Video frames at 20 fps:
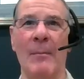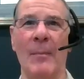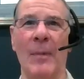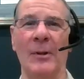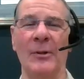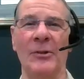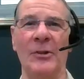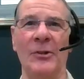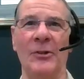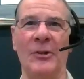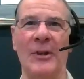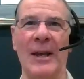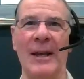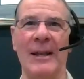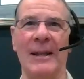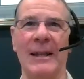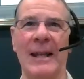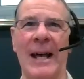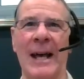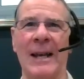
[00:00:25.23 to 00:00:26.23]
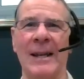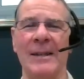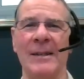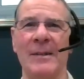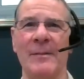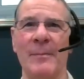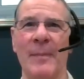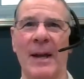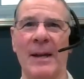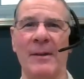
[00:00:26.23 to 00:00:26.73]
Multi-Scale
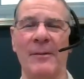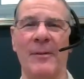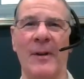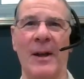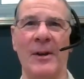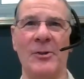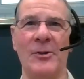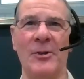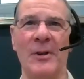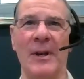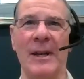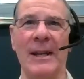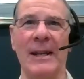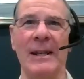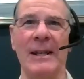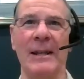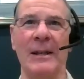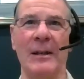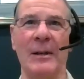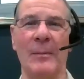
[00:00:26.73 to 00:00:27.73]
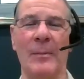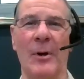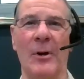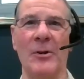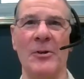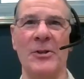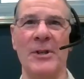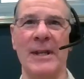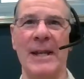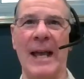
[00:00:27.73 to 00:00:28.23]
Additive Manufacturing
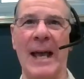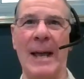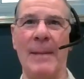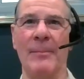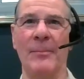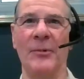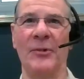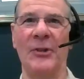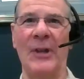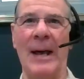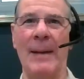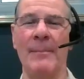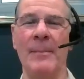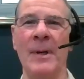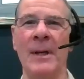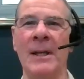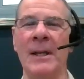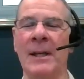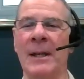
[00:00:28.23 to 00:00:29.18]
Laboratory, MSAM.